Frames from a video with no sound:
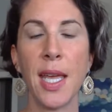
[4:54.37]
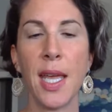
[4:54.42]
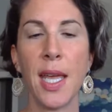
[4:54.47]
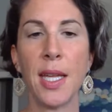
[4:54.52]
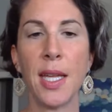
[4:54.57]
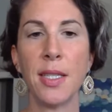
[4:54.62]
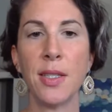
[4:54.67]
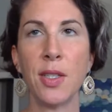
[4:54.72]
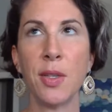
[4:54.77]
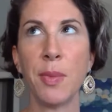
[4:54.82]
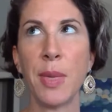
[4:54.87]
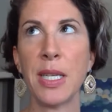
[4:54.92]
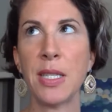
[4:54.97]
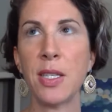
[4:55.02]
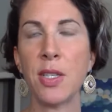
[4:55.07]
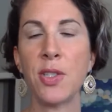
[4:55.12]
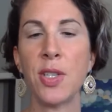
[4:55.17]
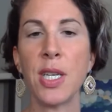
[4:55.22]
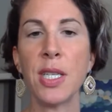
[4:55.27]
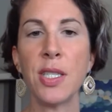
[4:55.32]
And so my
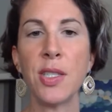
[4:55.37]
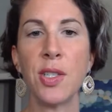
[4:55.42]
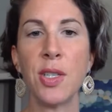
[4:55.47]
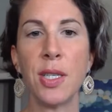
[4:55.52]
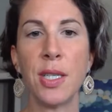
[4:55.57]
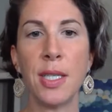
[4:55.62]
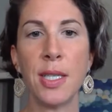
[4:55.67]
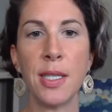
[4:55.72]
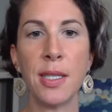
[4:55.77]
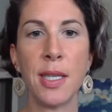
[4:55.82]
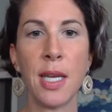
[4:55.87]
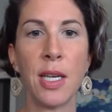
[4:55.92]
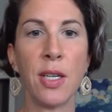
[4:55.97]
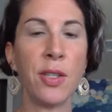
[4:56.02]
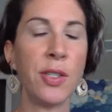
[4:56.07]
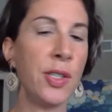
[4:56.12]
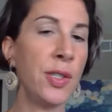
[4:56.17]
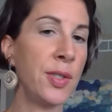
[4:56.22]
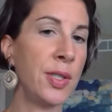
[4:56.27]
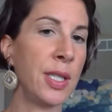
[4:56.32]
suggestion is that
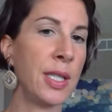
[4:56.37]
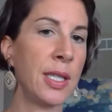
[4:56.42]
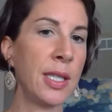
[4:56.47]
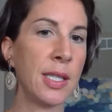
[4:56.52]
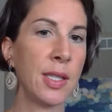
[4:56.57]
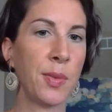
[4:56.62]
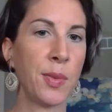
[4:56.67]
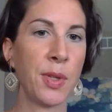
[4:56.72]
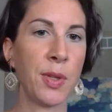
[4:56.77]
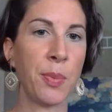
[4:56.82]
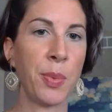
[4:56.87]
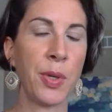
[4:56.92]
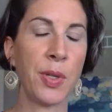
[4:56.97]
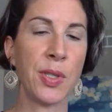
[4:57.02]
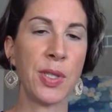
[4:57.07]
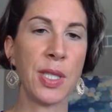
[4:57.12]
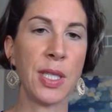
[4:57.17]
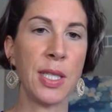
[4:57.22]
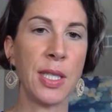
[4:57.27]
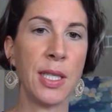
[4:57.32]
you're using this with a
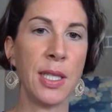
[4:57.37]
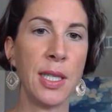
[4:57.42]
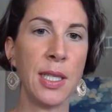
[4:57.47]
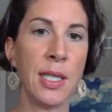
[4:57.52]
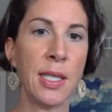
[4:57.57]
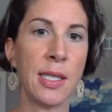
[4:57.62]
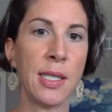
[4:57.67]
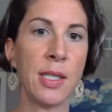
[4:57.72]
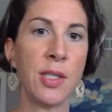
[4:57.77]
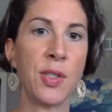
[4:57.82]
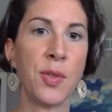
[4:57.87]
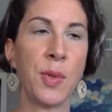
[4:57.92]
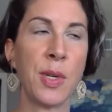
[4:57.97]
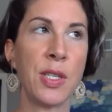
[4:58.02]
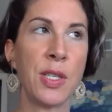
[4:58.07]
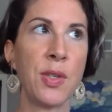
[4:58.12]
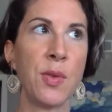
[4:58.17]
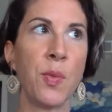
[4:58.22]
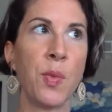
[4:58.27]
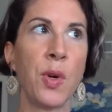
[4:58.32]
person in a
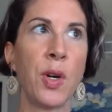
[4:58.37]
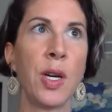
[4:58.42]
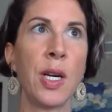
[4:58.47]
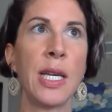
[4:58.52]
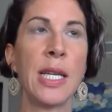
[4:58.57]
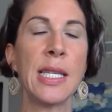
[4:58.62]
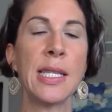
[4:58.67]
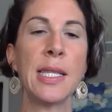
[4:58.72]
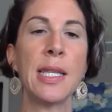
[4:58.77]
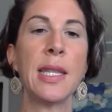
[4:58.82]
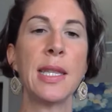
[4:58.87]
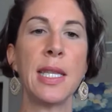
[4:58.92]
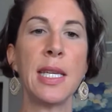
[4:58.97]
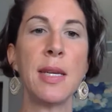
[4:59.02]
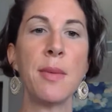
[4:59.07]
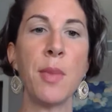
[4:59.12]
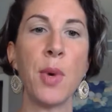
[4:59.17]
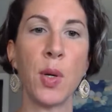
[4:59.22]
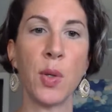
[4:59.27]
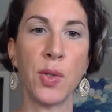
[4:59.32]
situation where it isn't
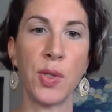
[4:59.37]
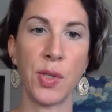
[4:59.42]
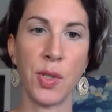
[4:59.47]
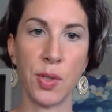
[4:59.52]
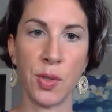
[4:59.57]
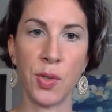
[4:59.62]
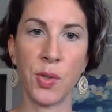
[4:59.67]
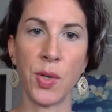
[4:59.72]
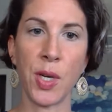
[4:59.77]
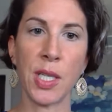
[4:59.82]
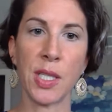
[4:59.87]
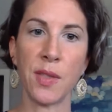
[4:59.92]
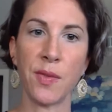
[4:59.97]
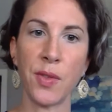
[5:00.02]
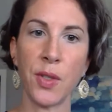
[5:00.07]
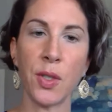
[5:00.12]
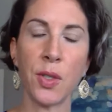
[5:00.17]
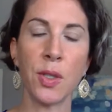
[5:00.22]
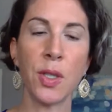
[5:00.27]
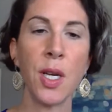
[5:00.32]
the most
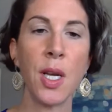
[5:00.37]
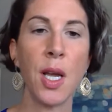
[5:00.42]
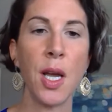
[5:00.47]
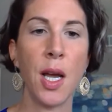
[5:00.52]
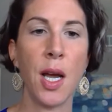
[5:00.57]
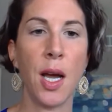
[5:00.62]
stressful.